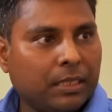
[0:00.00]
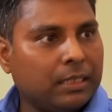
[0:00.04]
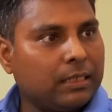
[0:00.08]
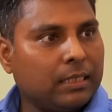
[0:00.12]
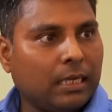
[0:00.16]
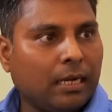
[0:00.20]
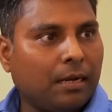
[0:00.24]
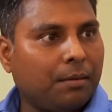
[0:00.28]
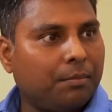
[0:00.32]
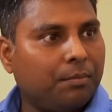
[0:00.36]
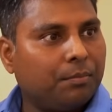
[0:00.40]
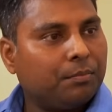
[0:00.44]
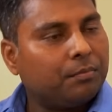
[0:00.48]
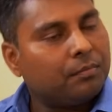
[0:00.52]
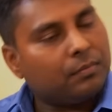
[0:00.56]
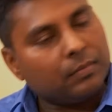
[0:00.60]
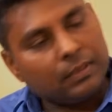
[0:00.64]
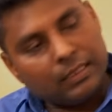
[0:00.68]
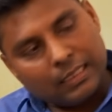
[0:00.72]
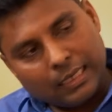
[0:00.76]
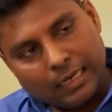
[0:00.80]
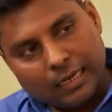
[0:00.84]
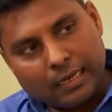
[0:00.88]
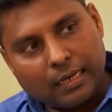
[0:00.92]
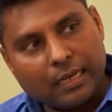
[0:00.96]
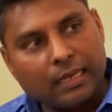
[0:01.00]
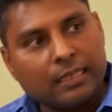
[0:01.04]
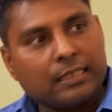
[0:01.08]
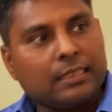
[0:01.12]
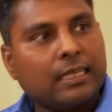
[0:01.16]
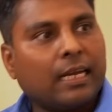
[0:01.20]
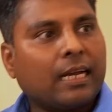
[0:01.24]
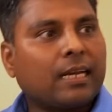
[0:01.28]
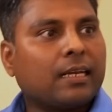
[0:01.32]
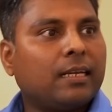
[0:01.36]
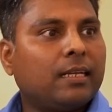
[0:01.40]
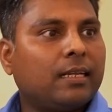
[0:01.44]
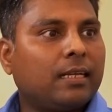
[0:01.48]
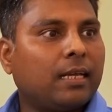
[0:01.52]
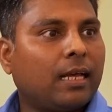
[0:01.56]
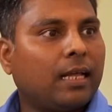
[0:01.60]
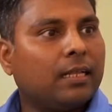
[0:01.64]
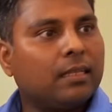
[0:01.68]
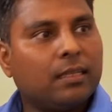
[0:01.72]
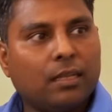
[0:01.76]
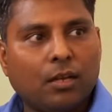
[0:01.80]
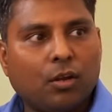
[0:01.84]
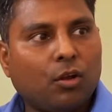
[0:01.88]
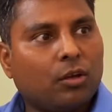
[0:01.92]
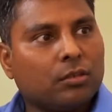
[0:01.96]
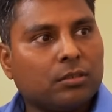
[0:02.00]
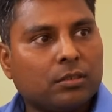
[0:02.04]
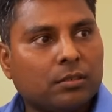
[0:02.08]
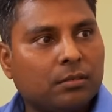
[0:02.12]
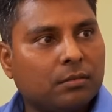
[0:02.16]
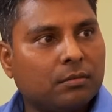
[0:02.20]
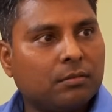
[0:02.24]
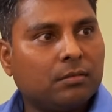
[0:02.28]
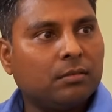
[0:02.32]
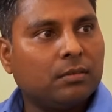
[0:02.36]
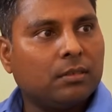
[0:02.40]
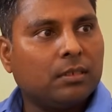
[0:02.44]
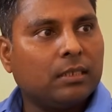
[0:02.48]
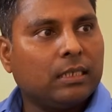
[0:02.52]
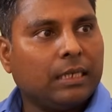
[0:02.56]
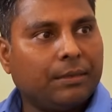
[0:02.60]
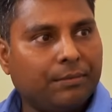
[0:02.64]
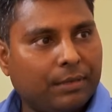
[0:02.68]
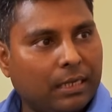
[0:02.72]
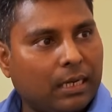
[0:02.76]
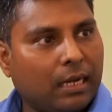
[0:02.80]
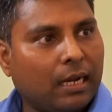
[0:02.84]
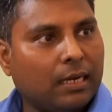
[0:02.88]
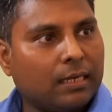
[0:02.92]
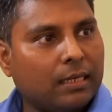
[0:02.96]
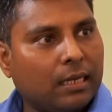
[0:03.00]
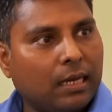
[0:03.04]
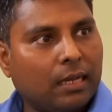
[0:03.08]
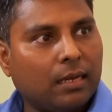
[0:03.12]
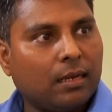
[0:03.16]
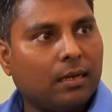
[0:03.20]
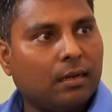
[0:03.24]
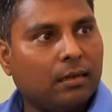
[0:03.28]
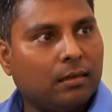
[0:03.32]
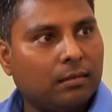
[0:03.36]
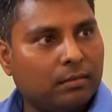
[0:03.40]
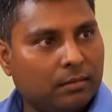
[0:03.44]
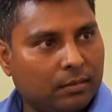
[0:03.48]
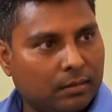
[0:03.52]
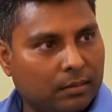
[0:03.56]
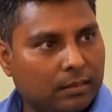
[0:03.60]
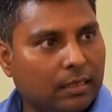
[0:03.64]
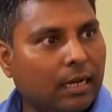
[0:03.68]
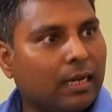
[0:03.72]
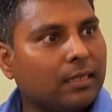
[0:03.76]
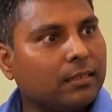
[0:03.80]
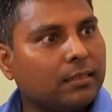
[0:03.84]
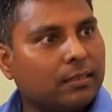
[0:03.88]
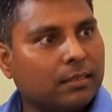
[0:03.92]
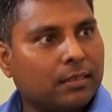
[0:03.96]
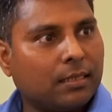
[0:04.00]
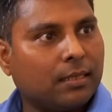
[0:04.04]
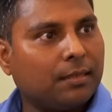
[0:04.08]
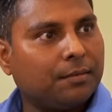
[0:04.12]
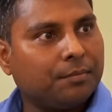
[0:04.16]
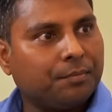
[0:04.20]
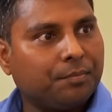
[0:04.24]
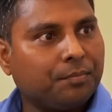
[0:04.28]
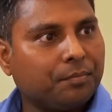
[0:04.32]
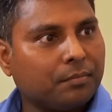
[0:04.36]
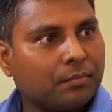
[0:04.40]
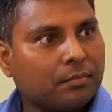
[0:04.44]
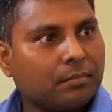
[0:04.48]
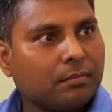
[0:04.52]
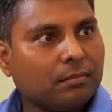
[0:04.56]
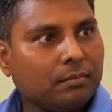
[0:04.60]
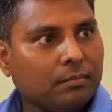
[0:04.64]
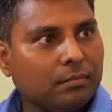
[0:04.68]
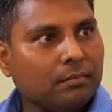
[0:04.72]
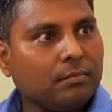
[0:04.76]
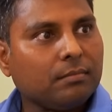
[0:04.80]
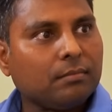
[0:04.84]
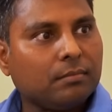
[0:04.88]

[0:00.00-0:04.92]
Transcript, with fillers: This is one belt. Yeah, exactly, and they lost. Even Haryana, Rajasthan. Yeah.